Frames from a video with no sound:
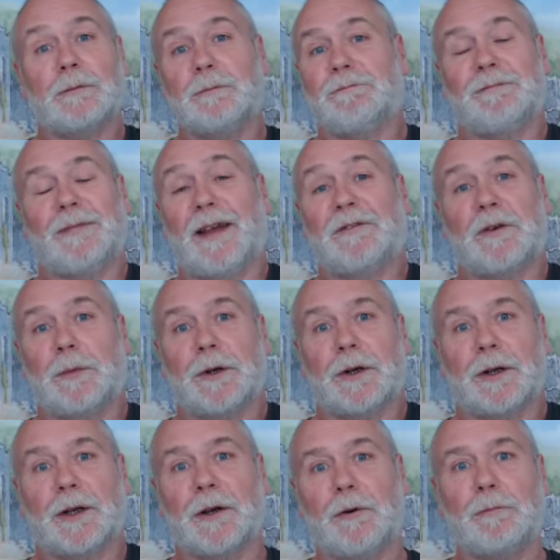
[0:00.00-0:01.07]
everybody
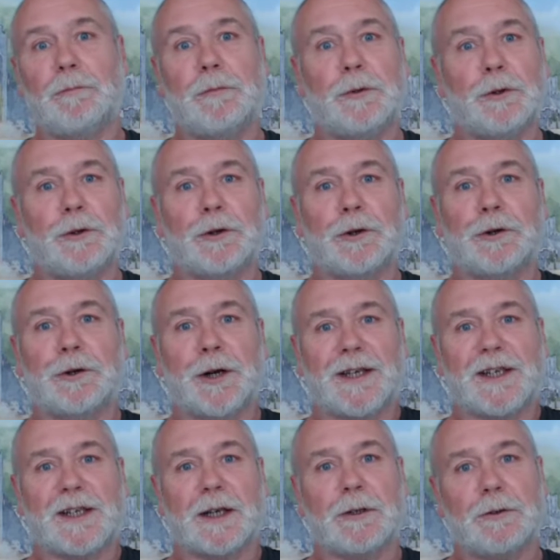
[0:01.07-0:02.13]
got more
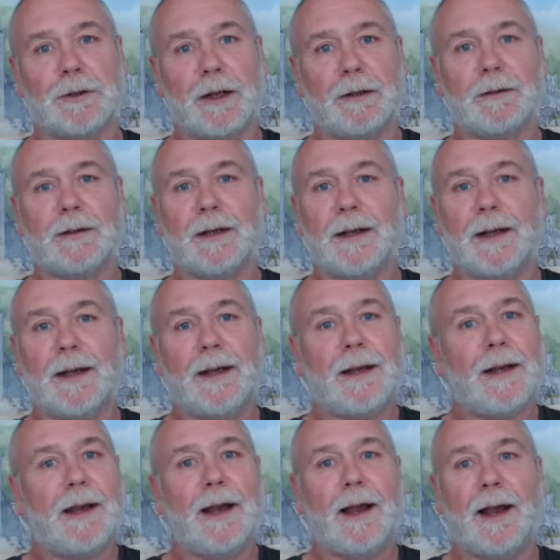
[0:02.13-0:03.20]
critical, didn't
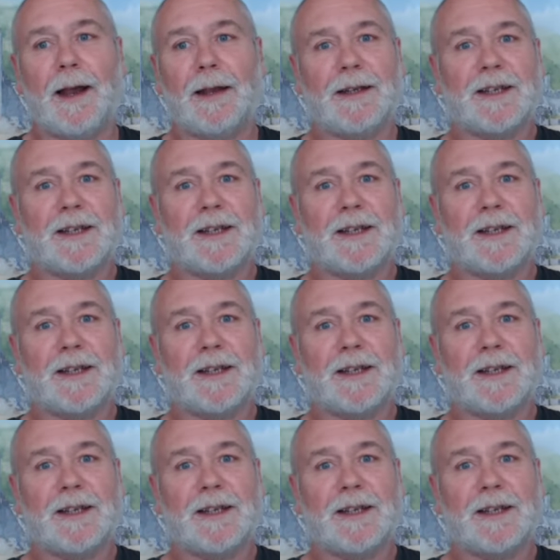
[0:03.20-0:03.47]
they?